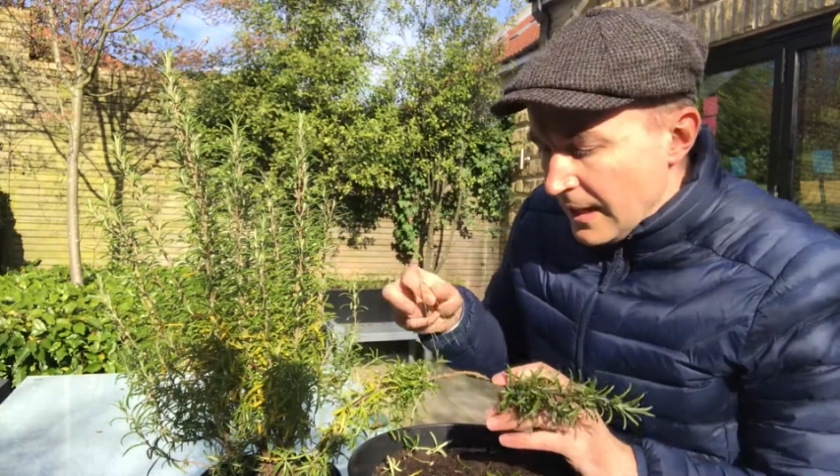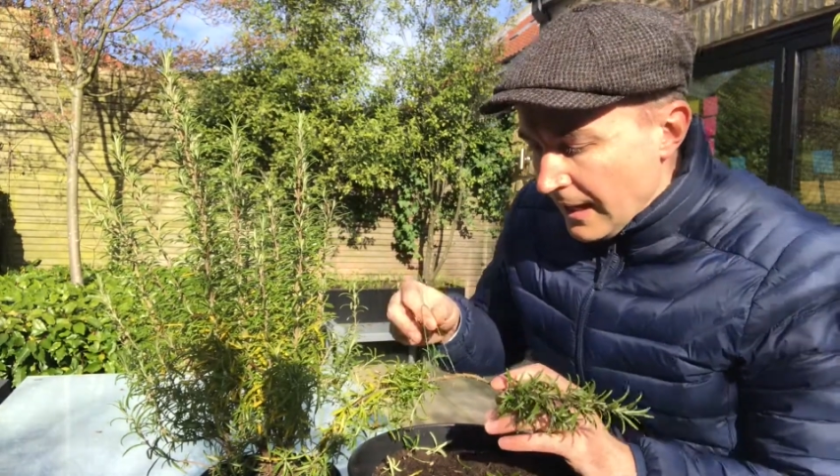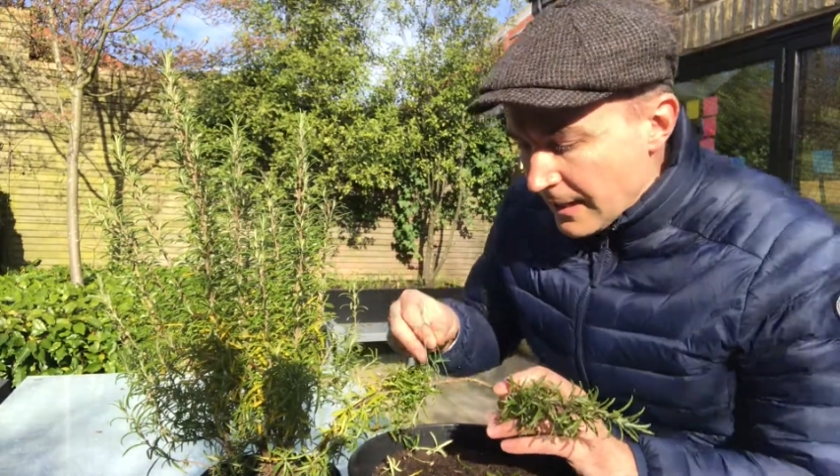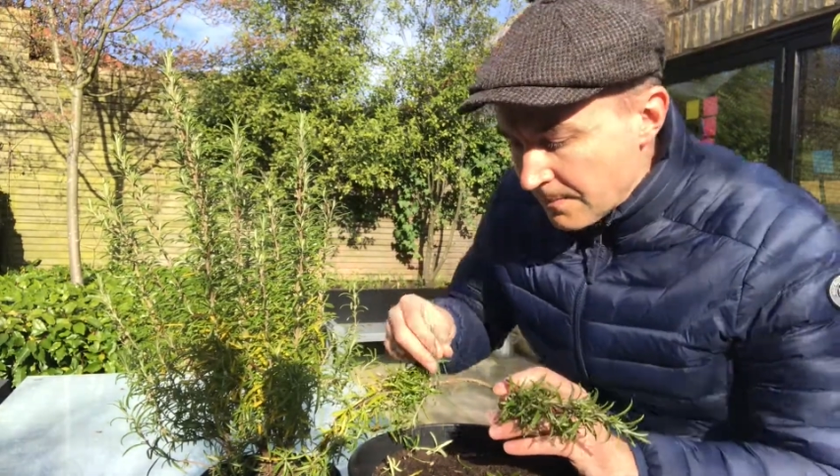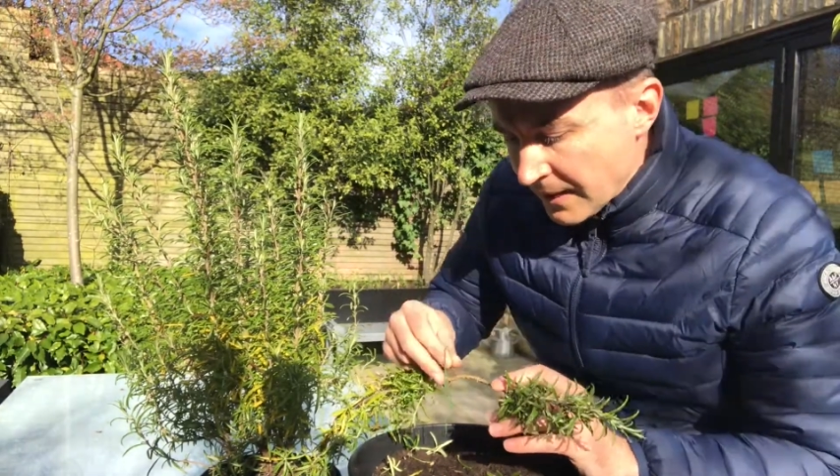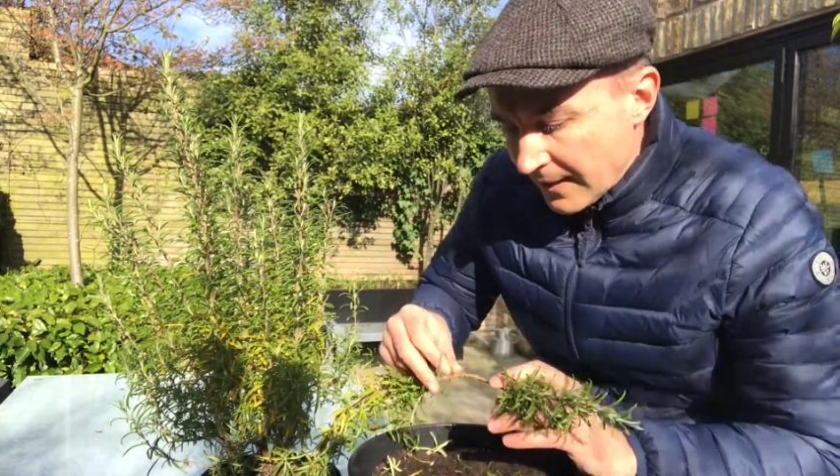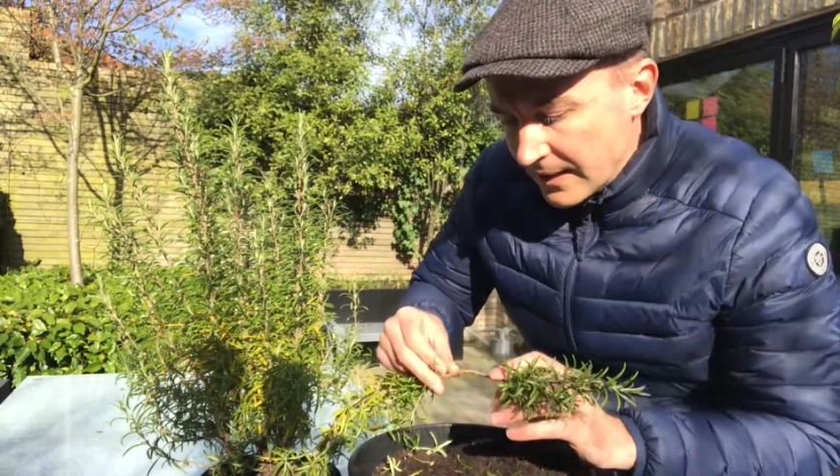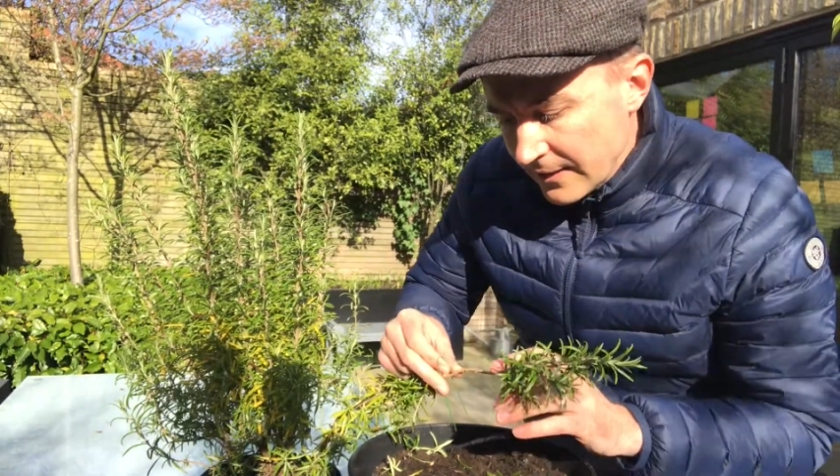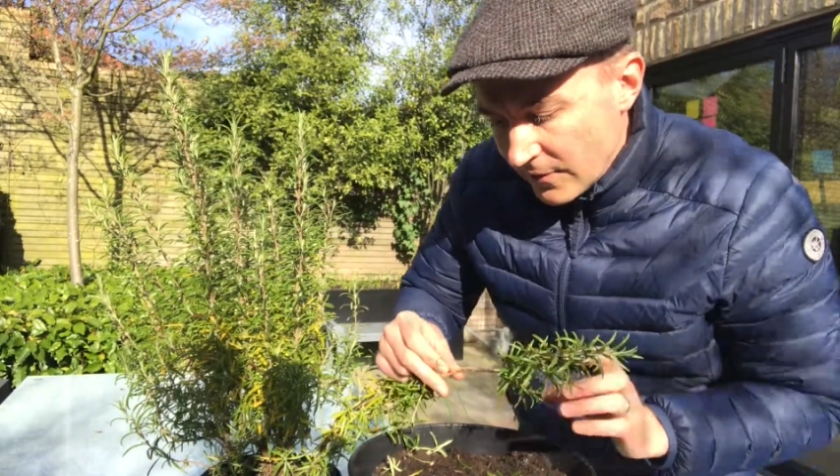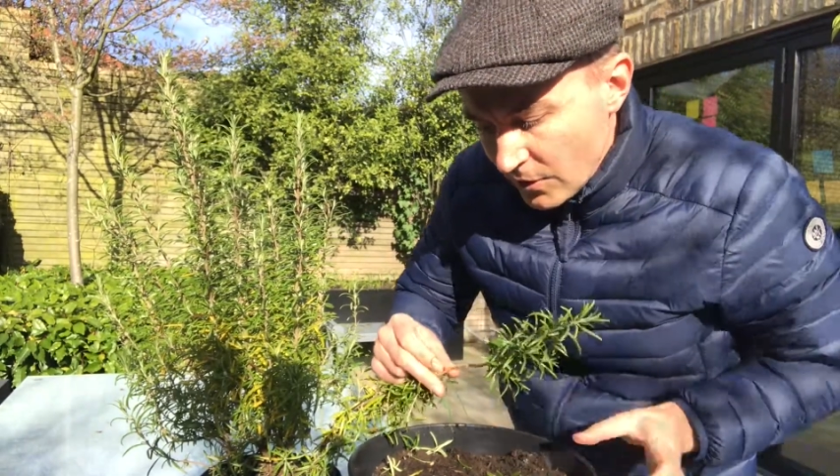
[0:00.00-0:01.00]
And then
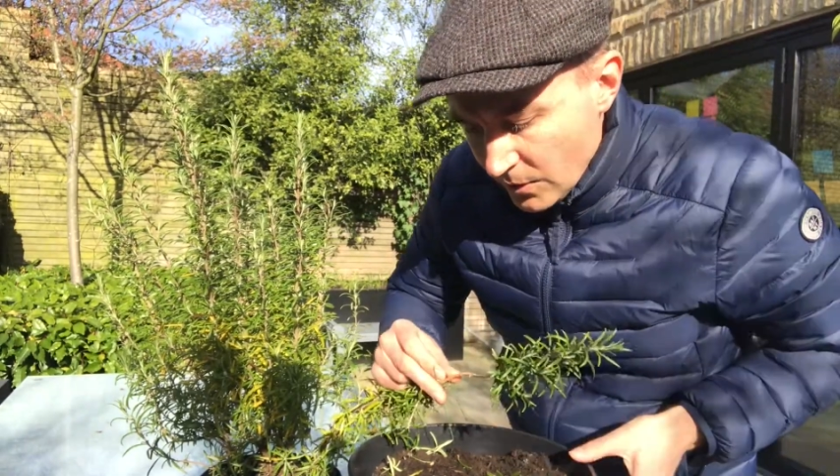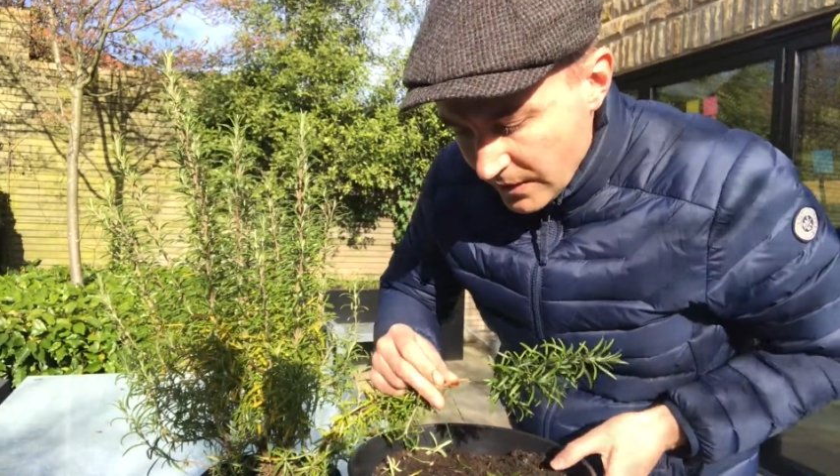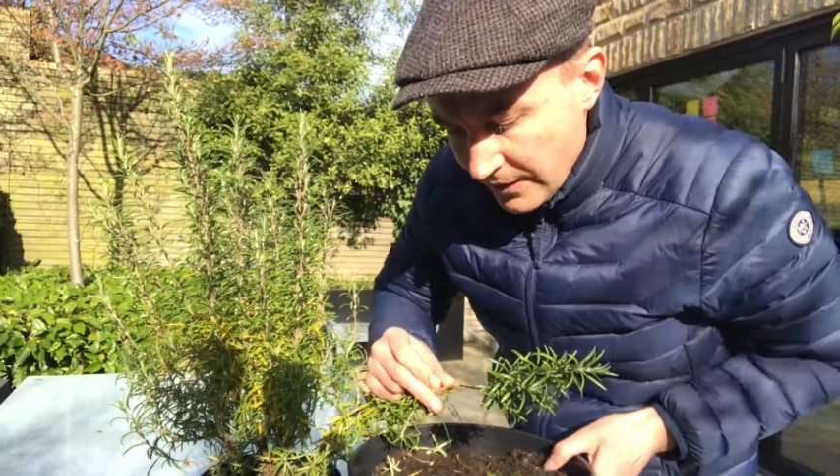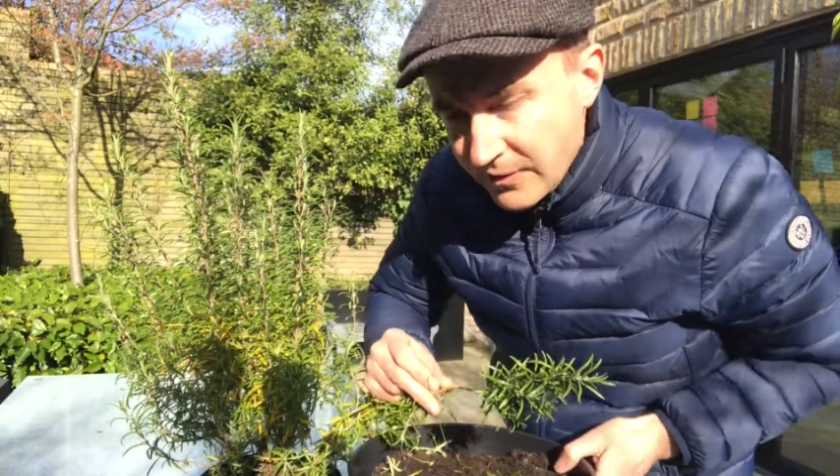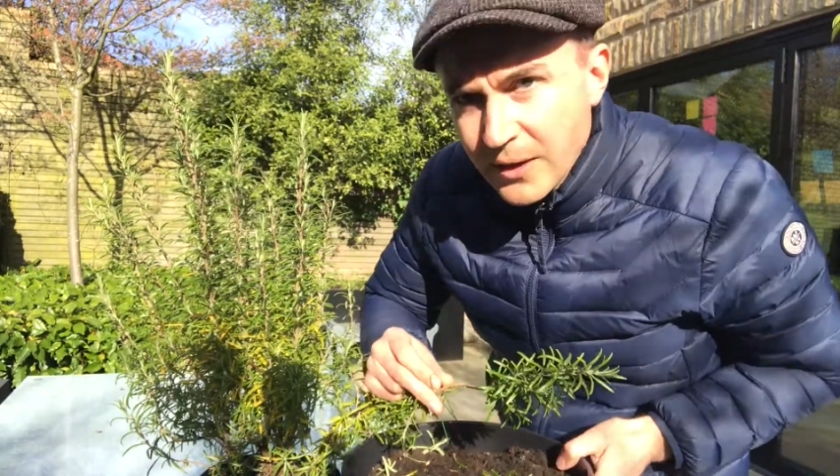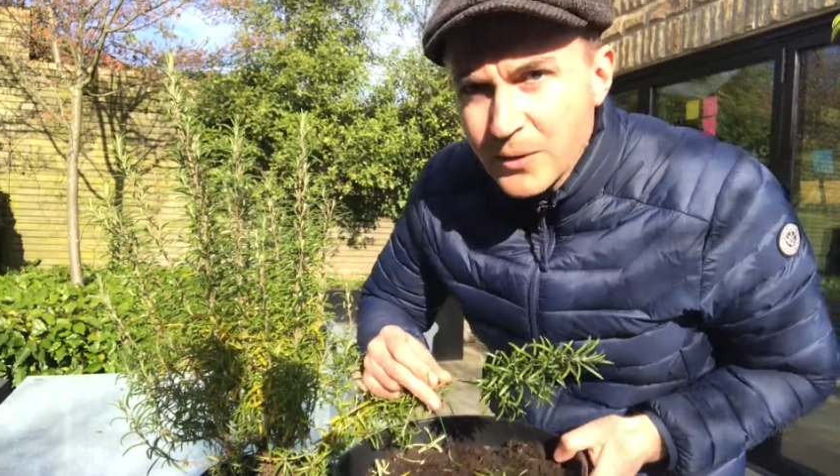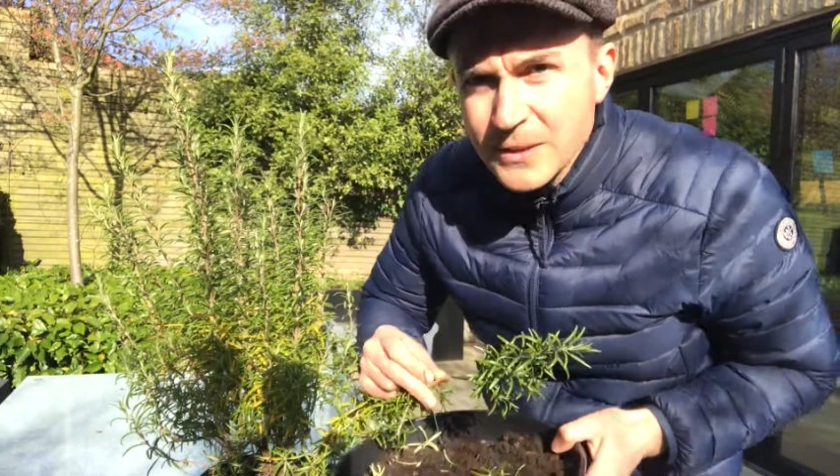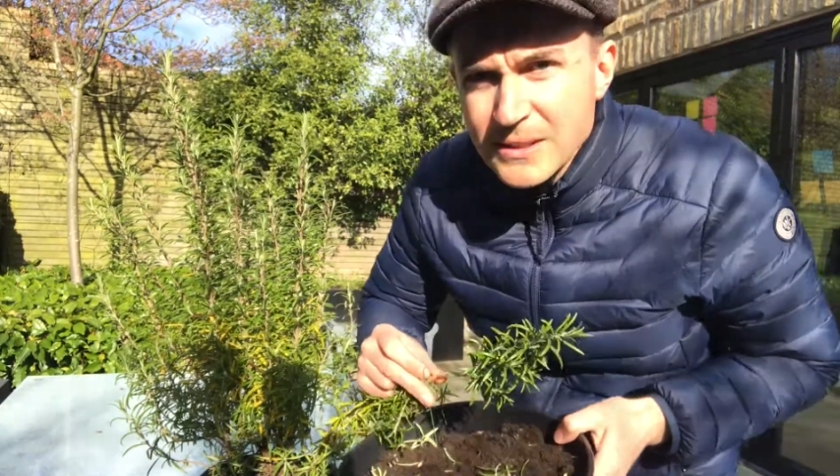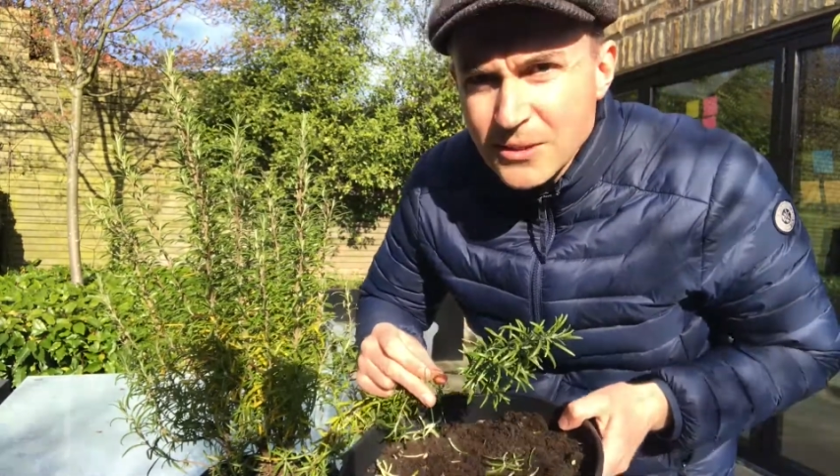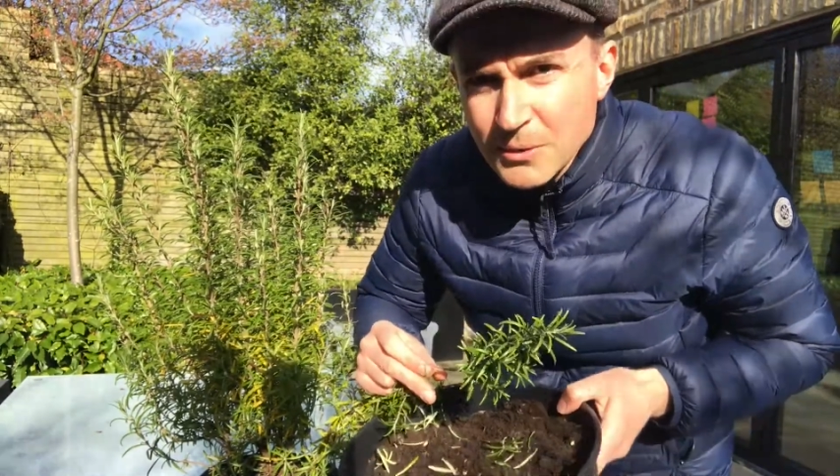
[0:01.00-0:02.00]
if I hold
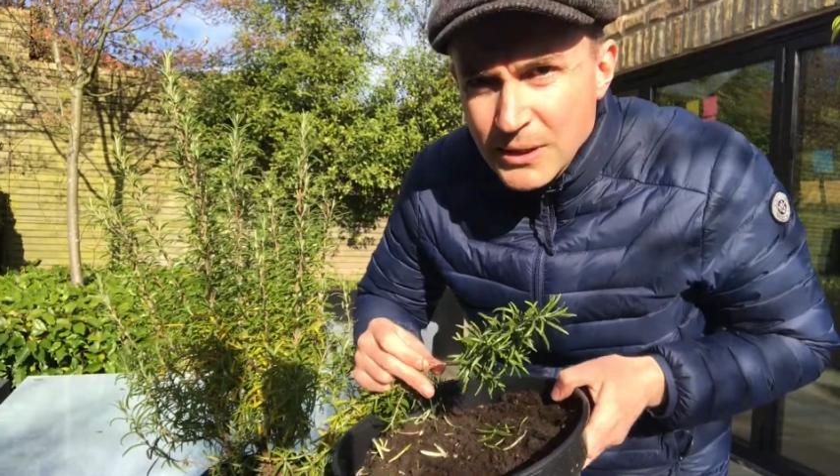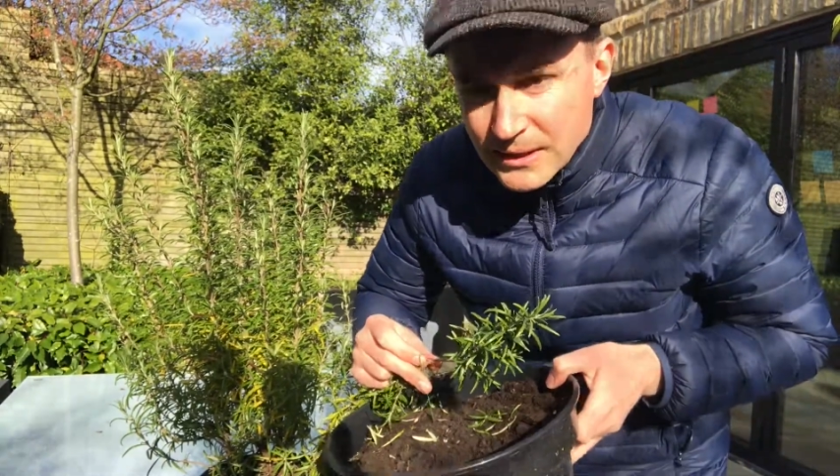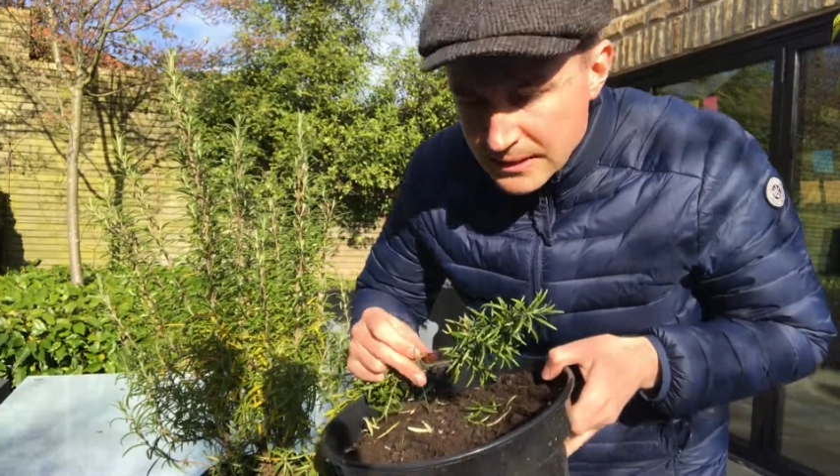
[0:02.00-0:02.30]
this up, you can